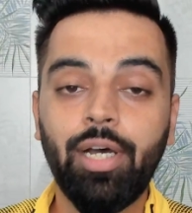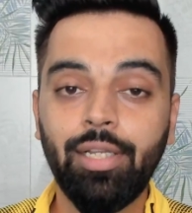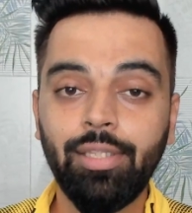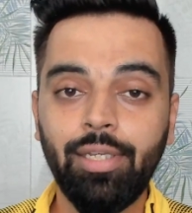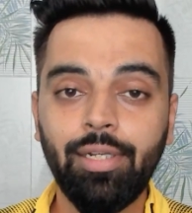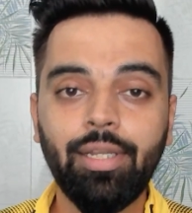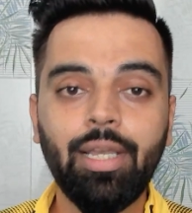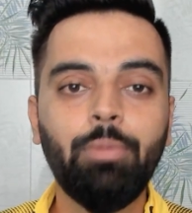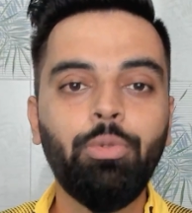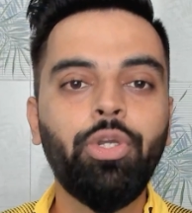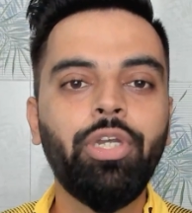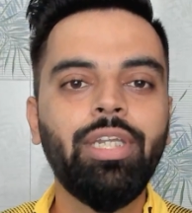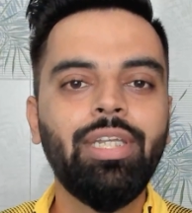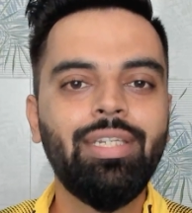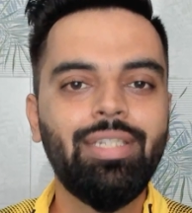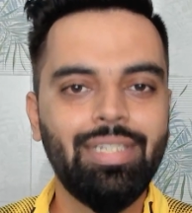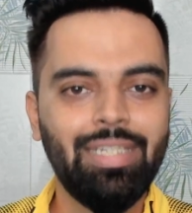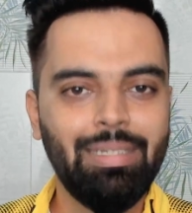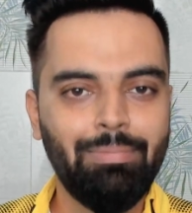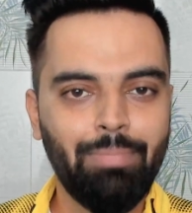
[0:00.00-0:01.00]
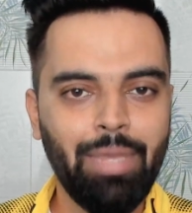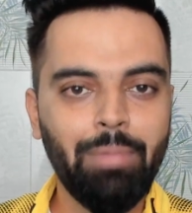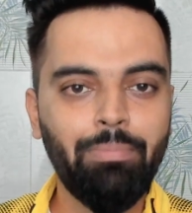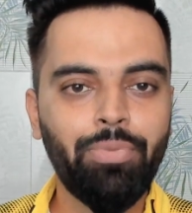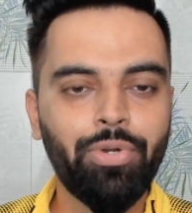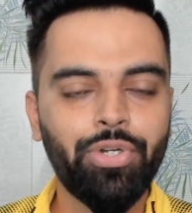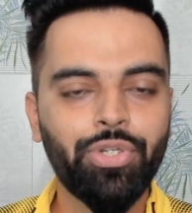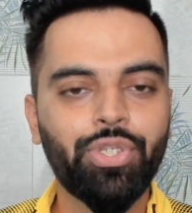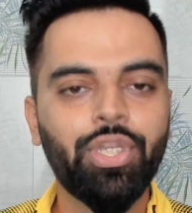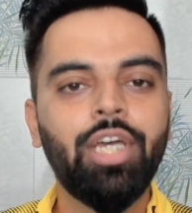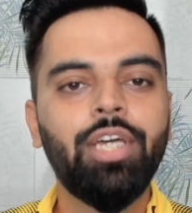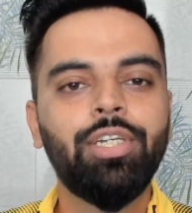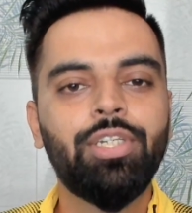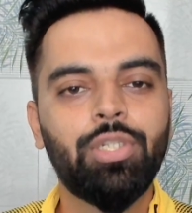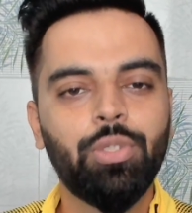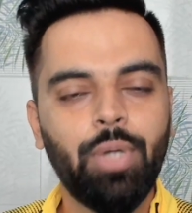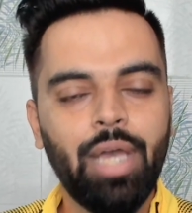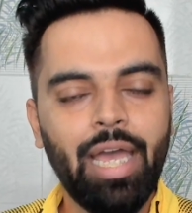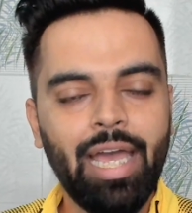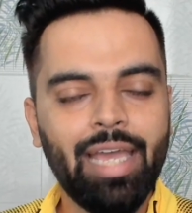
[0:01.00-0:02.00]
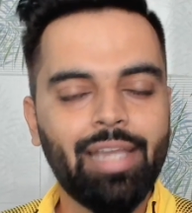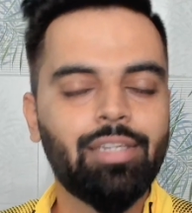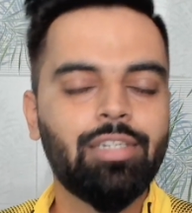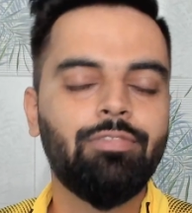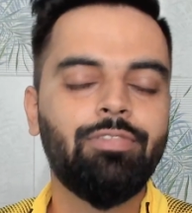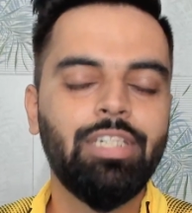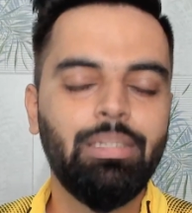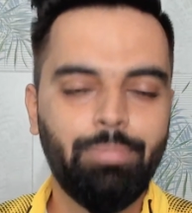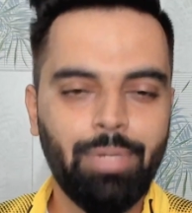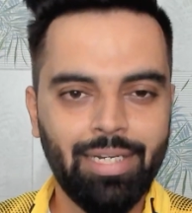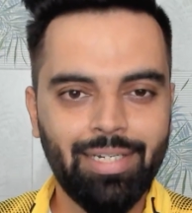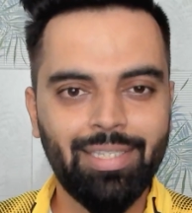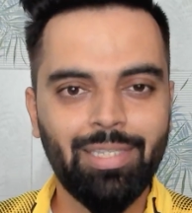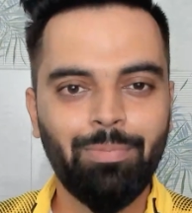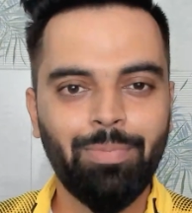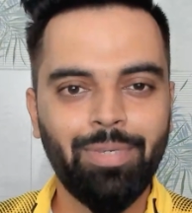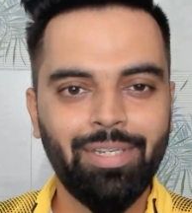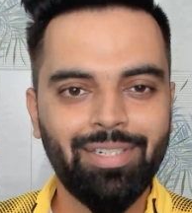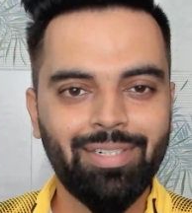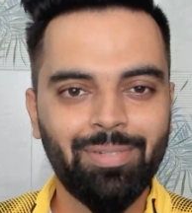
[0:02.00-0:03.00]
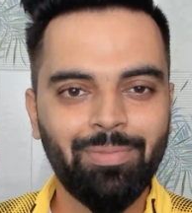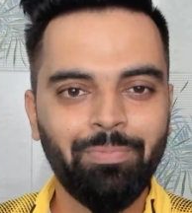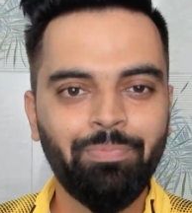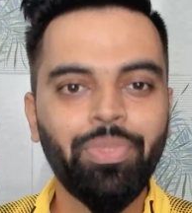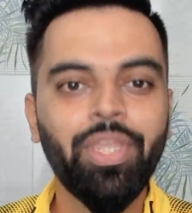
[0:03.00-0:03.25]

other community team members to actively participate.